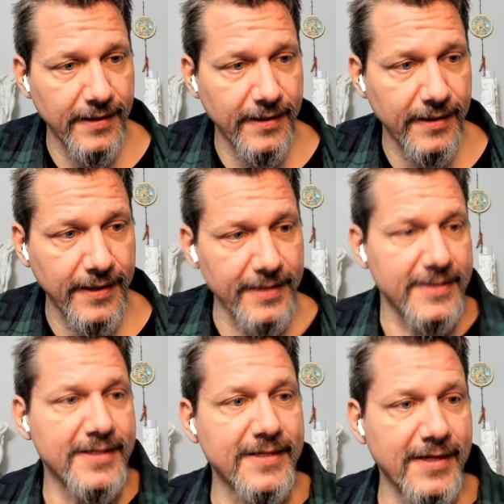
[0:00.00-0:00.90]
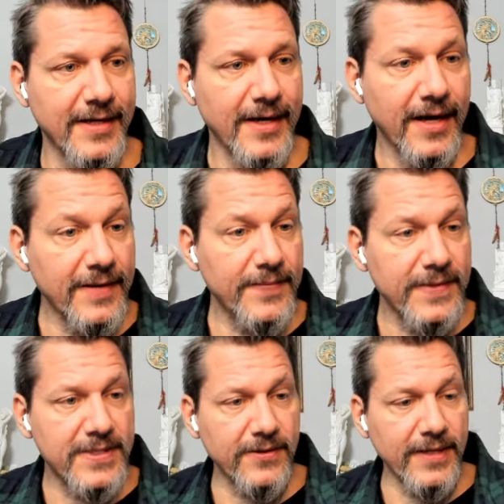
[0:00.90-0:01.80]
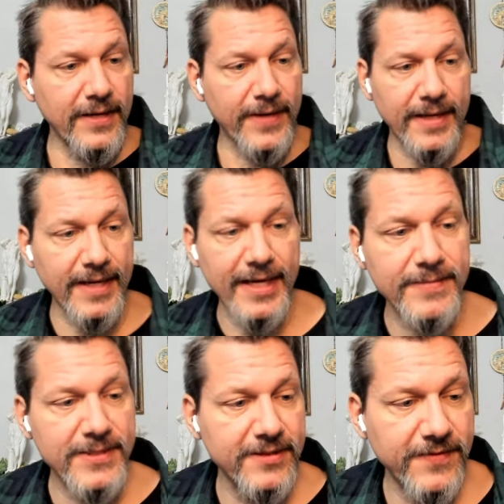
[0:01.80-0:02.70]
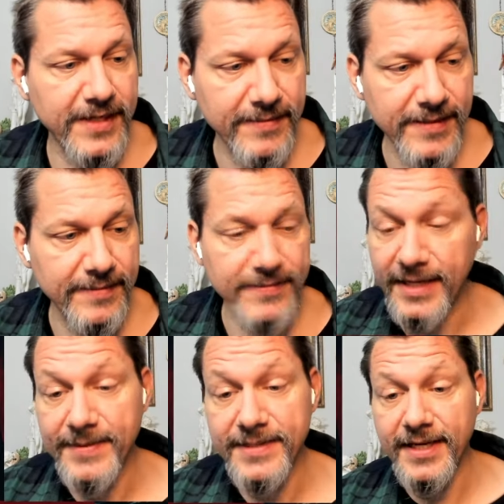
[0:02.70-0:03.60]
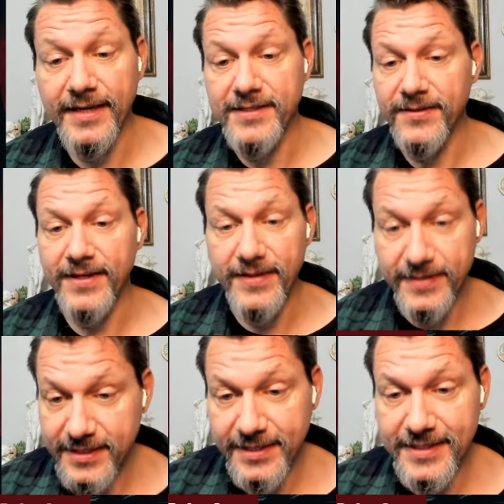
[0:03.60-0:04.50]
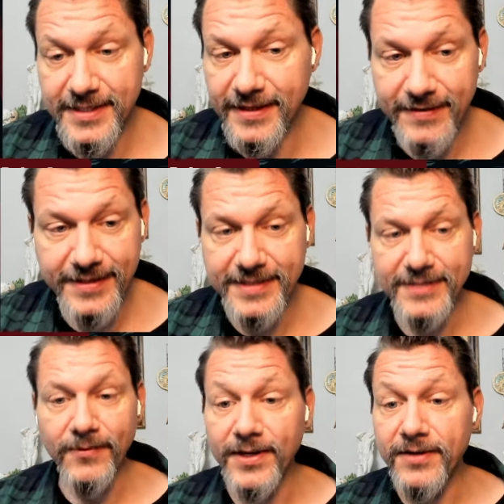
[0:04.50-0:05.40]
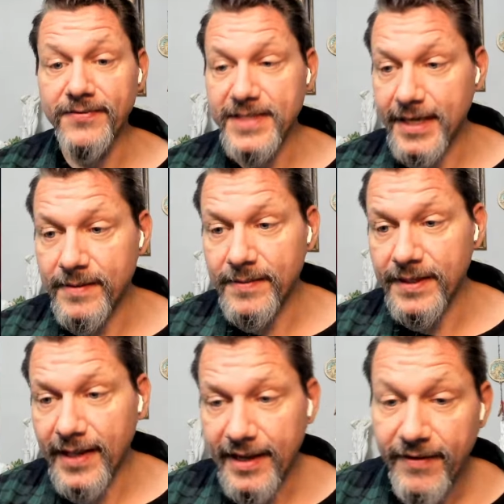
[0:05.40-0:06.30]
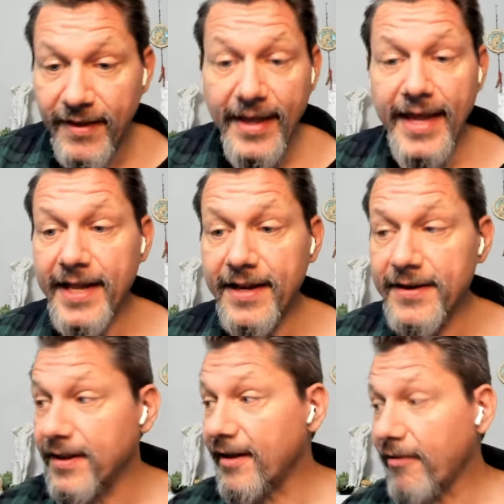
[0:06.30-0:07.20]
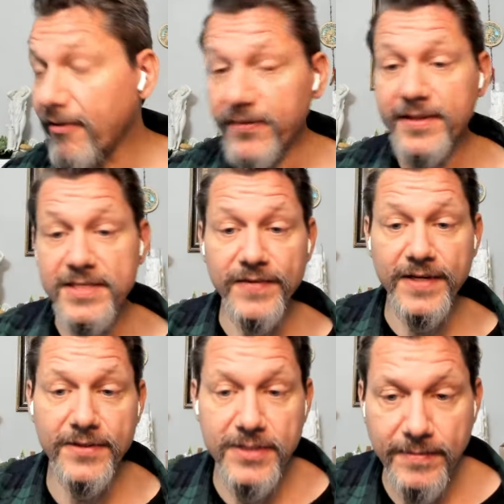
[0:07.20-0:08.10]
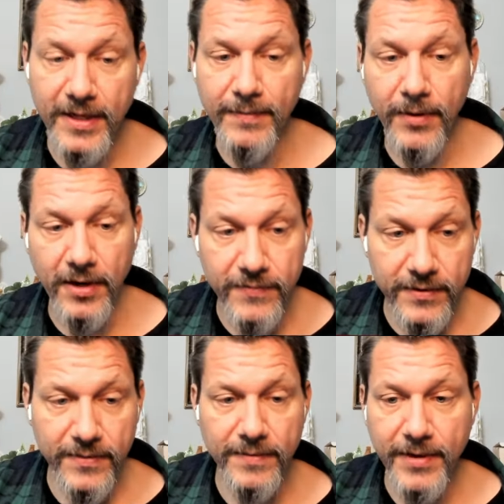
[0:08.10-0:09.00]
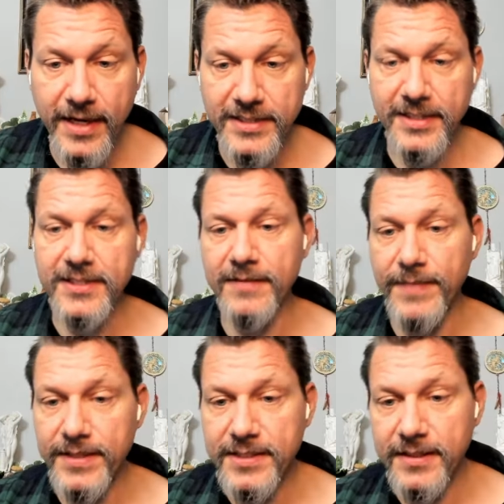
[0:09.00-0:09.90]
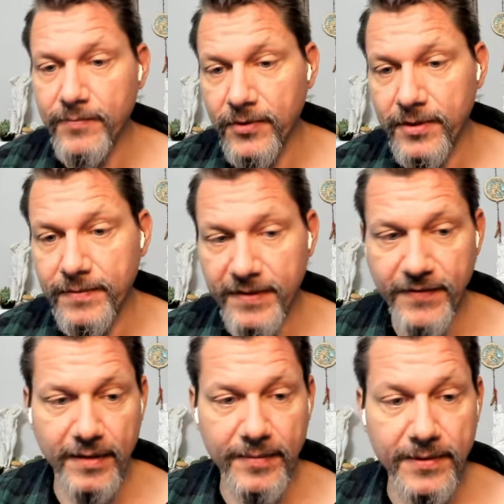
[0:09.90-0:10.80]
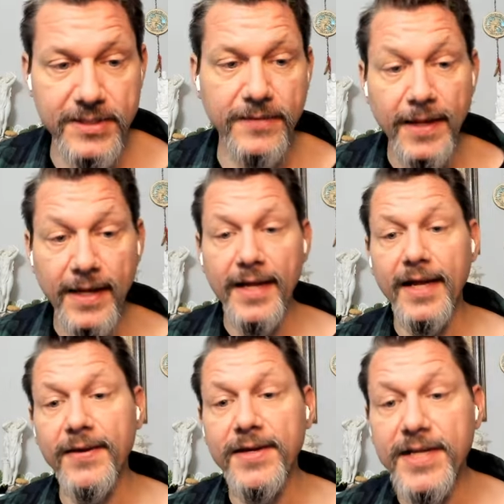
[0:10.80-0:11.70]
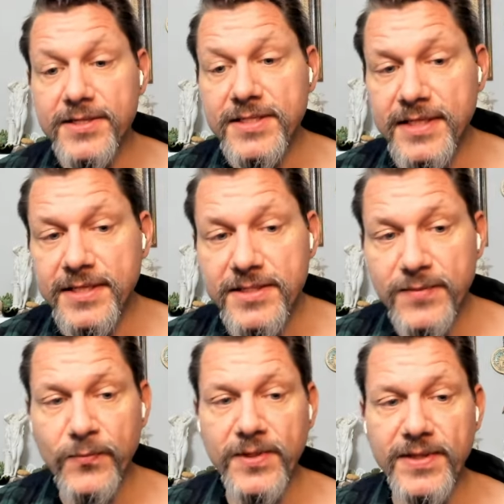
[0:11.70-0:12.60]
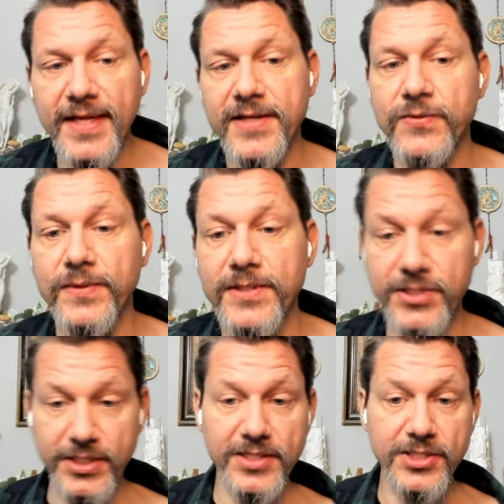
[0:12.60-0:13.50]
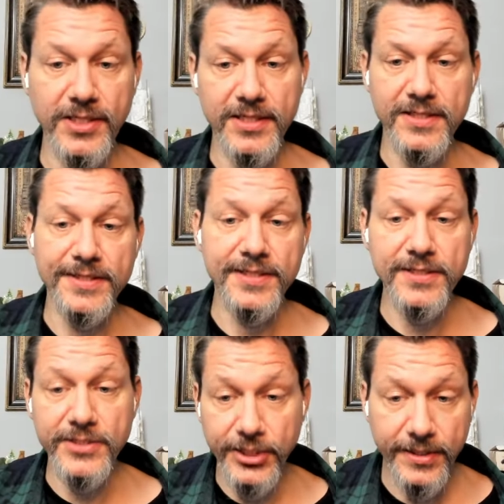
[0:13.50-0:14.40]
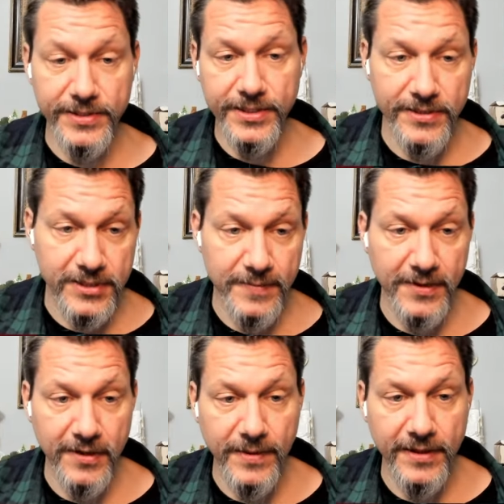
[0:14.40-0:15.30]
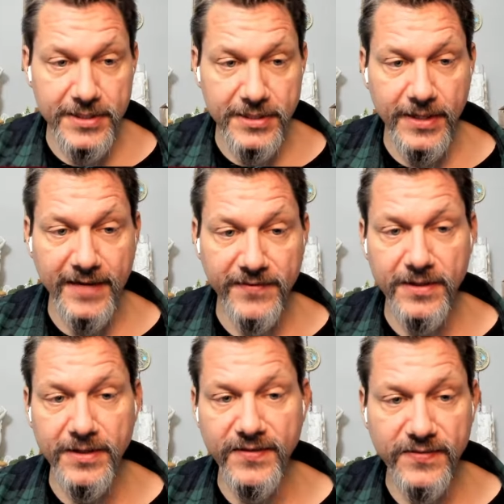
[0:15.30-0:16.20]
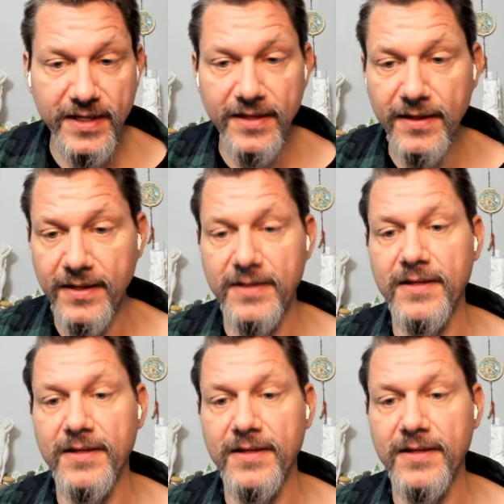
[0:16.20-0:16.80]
yes. All right. So anyway, I am too, Fee. I'm excited too. I think it's a wonderful time to be alive, and hopefully these videos are part of the process that makes it more available. So anyway, here's what the actual initiation is. This is the charge to the spirit part. So after you've done the